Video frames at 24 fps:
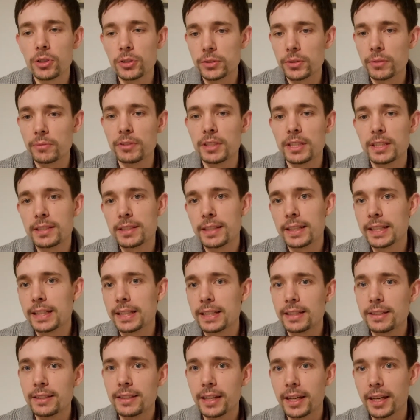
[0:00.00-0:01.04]
um,
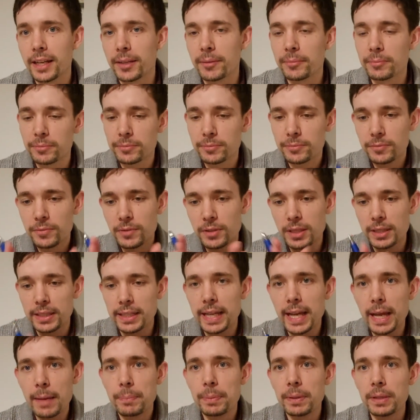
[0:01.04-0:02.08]
obviously um, the
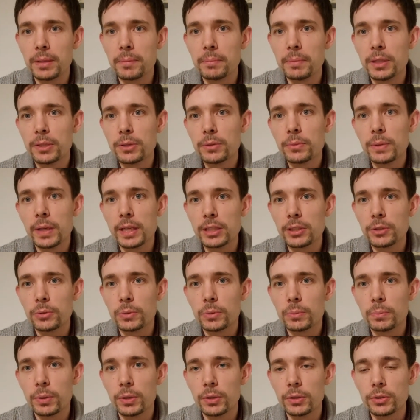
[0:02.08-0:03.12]
gap in the middle where you
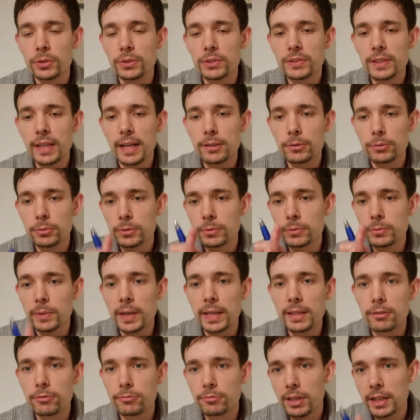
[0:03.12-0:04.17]
would put your saddle and
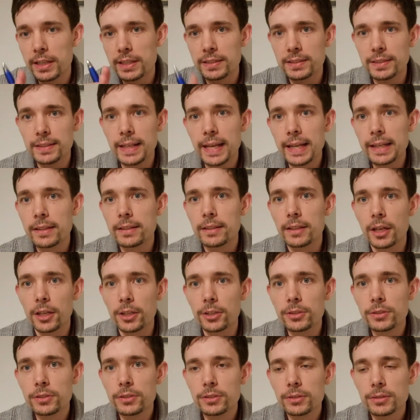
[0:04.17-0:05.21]
where the rider's leg
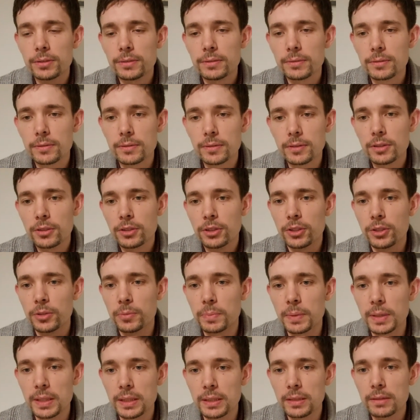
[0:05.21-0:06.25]
goes could
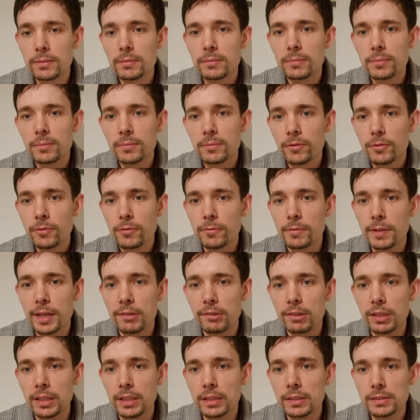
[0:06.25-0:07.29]
be
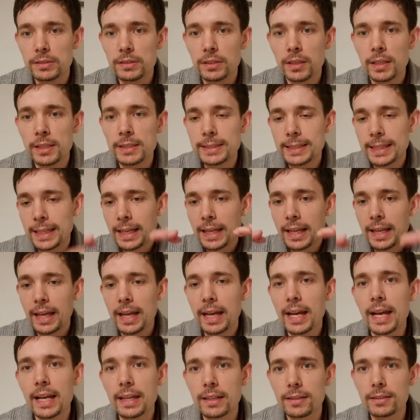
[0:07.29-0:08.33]
varying in size,
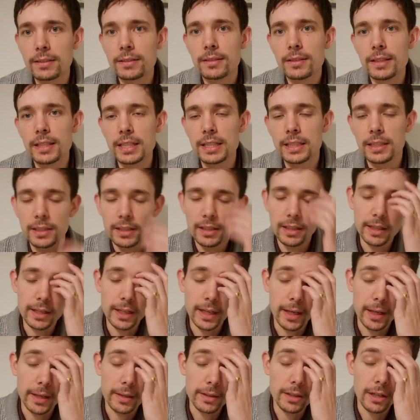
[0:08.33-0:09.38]
and the
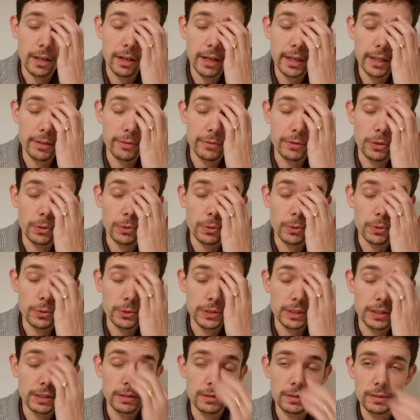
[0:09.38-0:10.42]
uh, the height of the
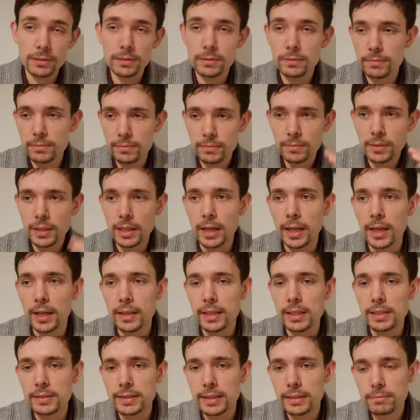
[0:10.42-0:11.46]
horse is uh,
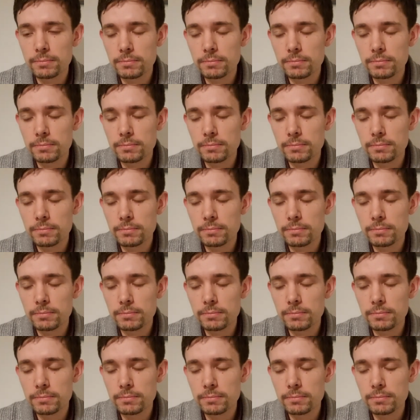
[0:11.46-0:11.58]
is